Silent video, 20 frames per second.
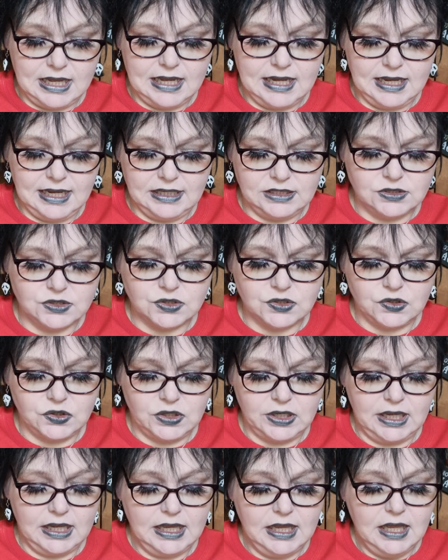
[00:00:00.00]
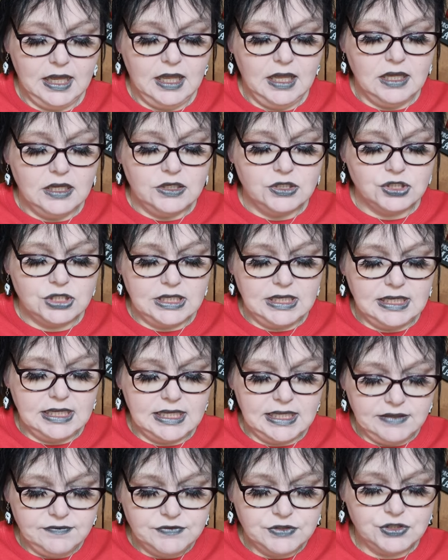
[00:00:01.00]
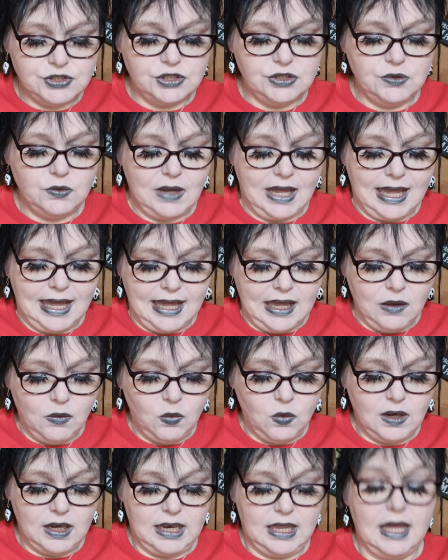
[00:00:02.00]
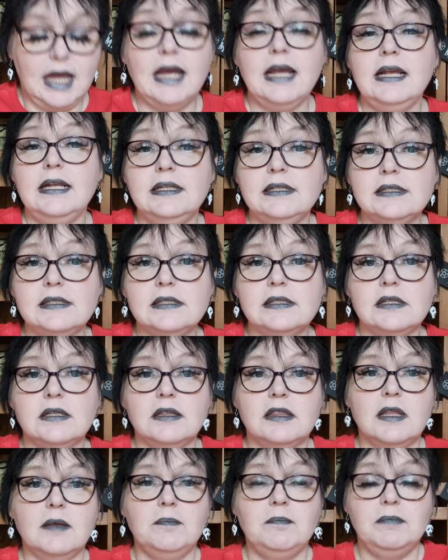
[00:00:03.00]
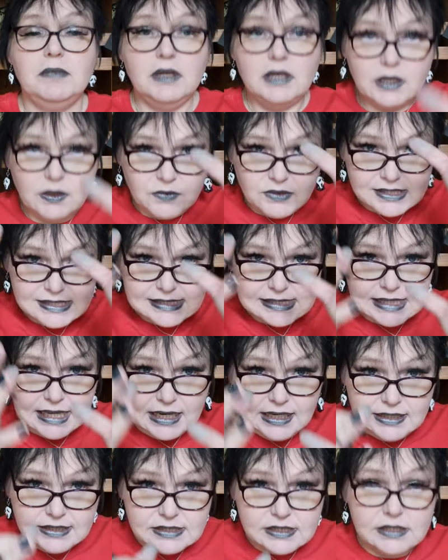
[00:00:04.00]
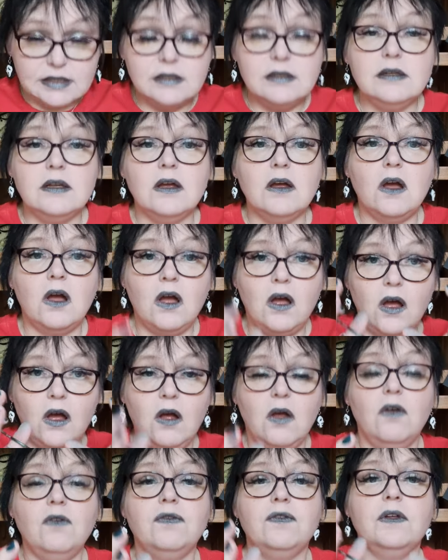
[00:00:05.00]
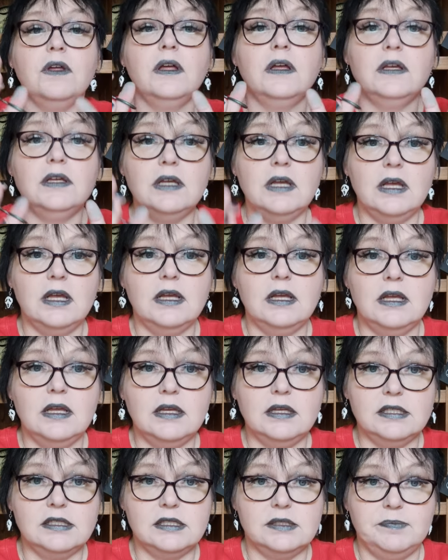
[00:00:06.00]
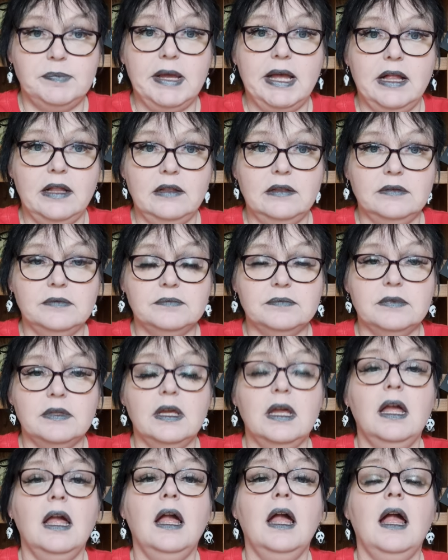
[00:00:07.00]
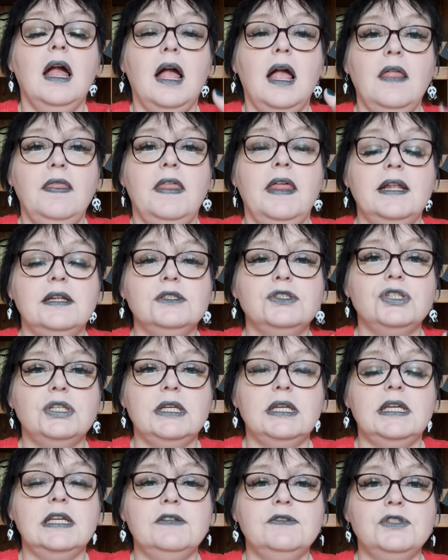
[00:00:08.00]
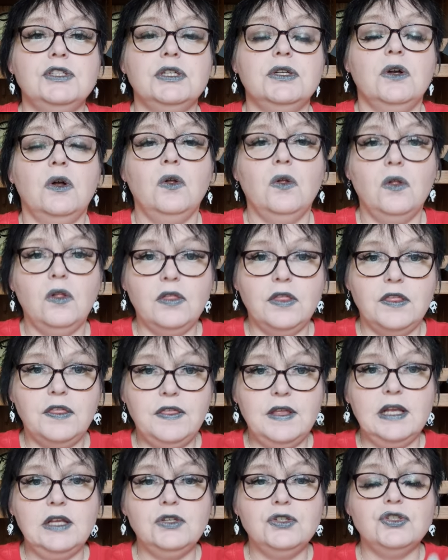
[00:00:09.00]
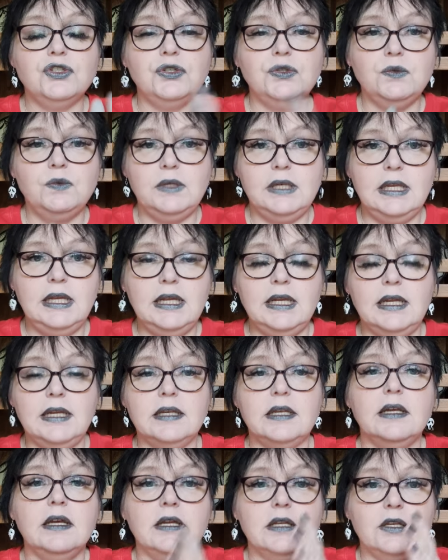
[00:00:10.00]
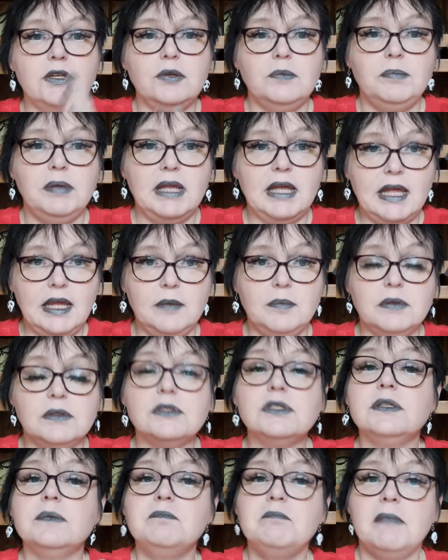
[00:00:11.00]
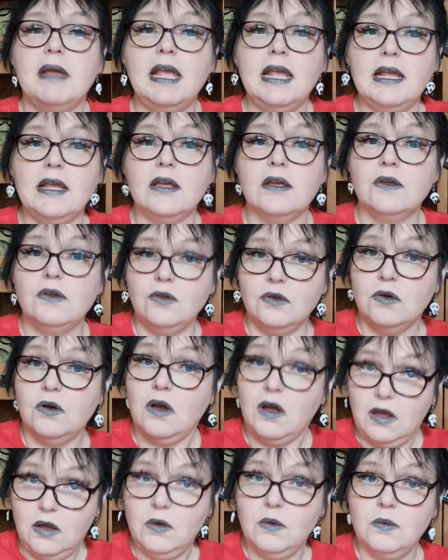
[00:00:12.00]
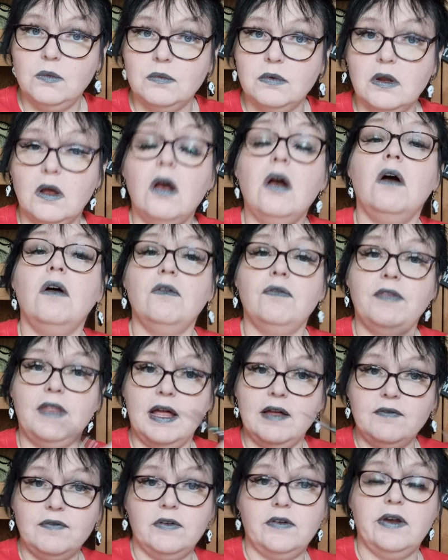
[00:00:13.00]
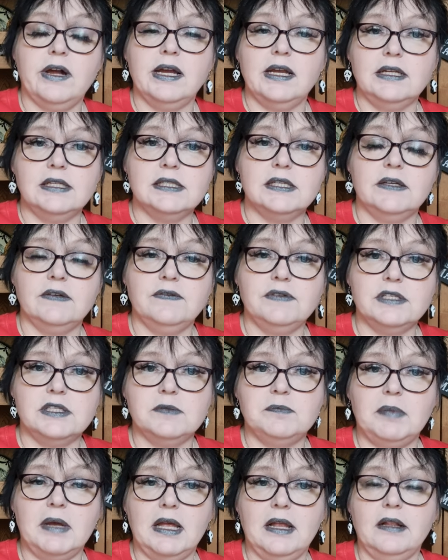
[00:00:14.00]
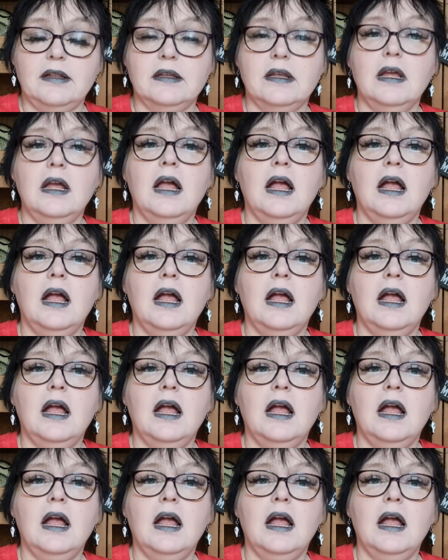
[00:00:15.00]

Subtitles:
I enjoy. She gives you outlines, the skeleton of a spell. And then she gives you all the things you need to be able to make your own of that variety of spell.